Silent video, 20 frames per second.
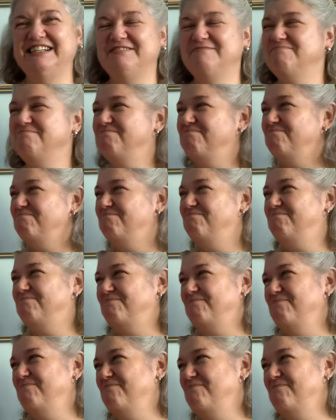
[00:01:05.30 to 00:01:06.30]

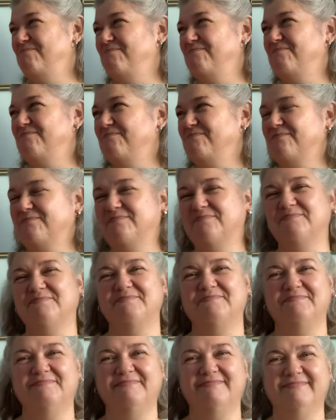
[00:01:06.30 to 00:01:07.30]

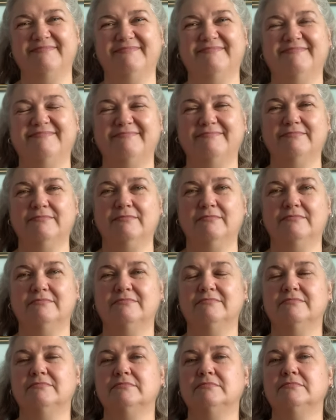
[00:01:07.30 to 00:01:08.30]

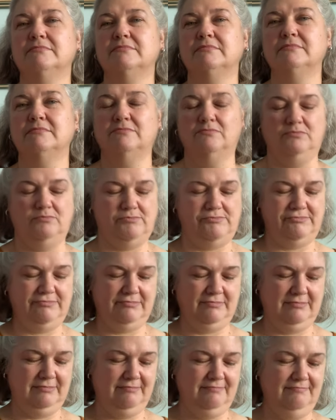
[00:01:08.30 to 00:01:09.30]

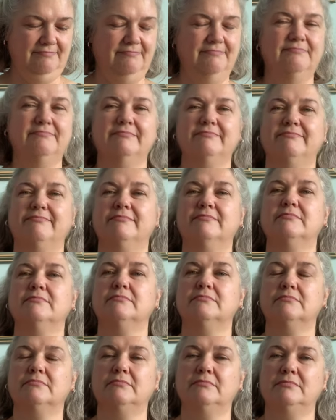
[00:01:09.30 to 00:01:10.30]

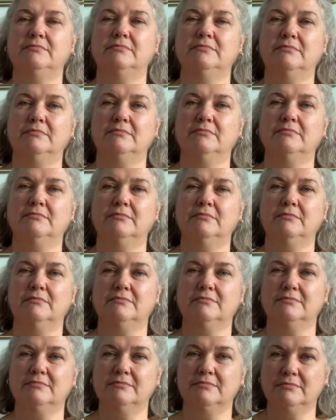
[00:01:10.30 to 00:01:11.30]

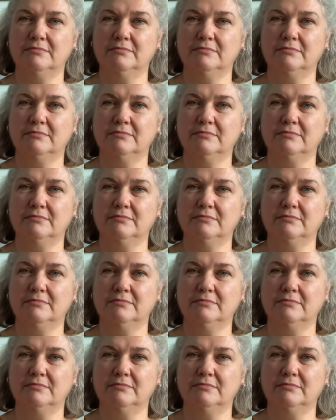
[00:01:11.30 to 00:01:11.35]
This person isn't speaking.